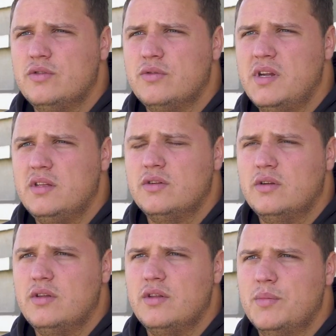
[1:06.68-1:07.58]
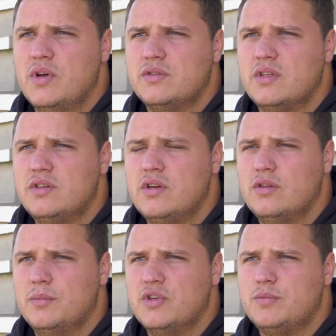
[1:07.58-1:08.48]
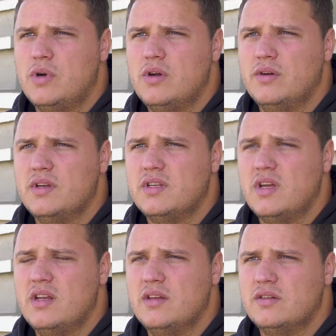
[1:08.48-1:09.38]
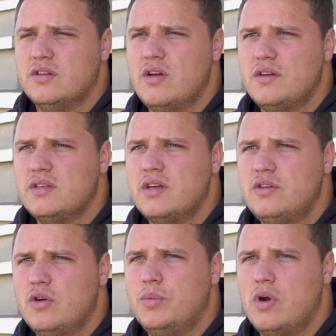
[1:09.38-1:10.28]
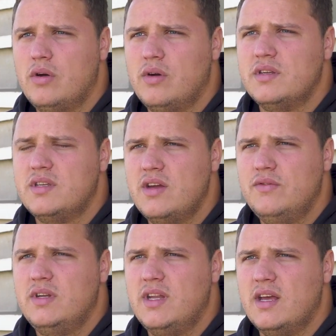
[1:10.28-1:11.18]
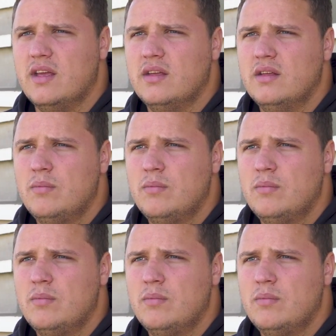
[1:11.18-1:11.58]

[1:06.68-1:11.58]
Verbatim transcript: who's ready to learn the most and show the most progress. And as long as I show progress every day,